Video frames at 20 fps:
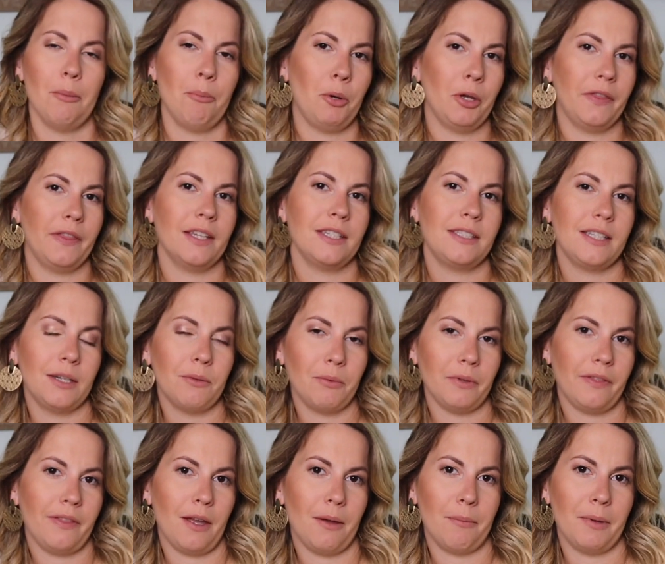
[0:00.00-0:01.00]
put this in
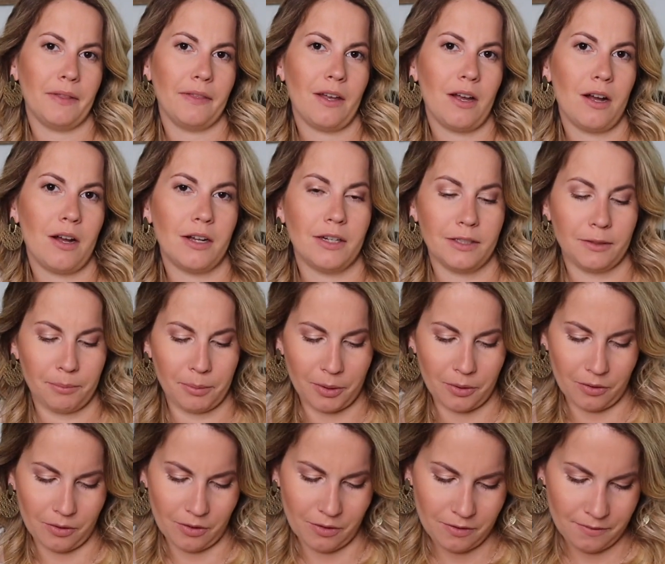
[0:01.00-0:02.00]
with them at the
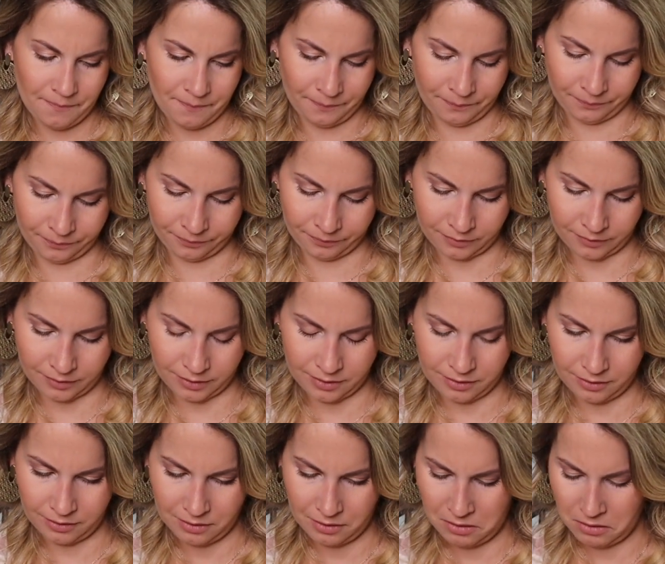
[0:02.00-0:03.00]
hospital.
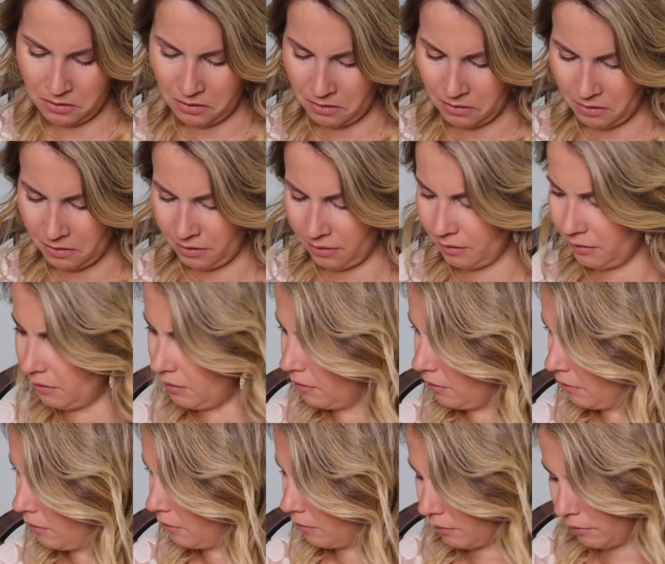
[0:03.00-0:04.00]

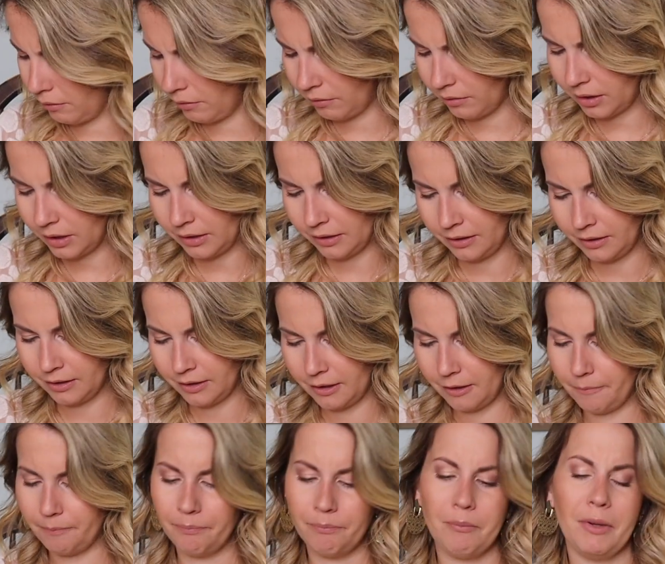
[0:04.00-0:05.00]
Aww,
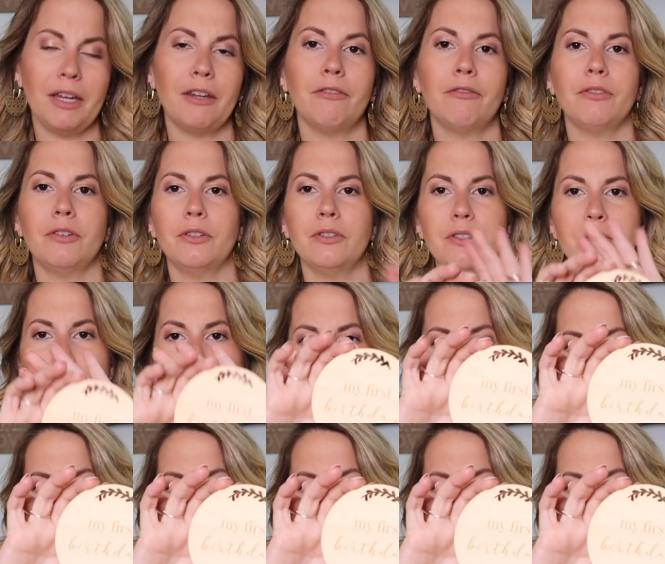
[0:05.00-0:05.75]
my first